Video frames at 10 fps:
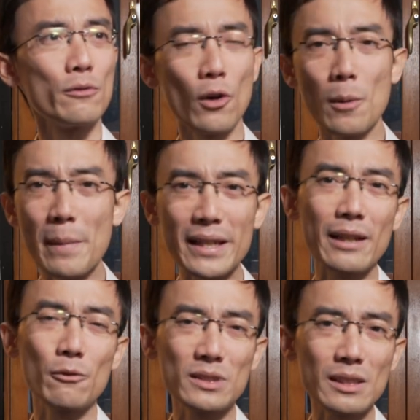for
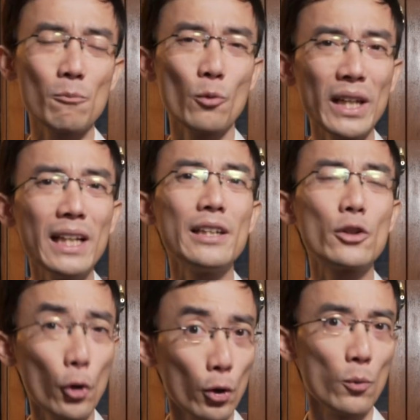making some
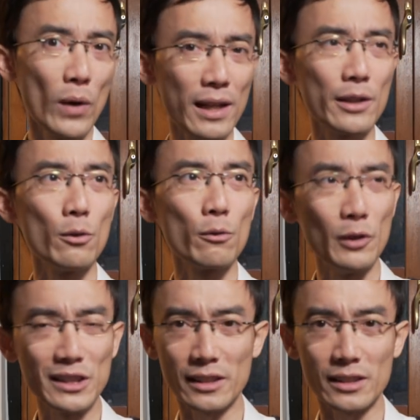really good value
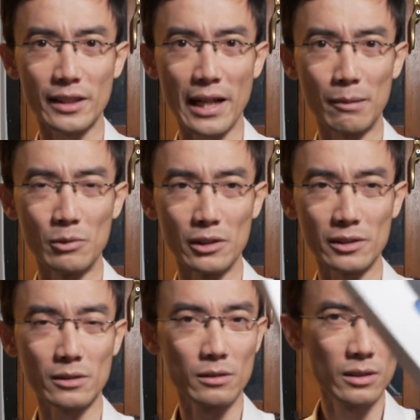360 cameras.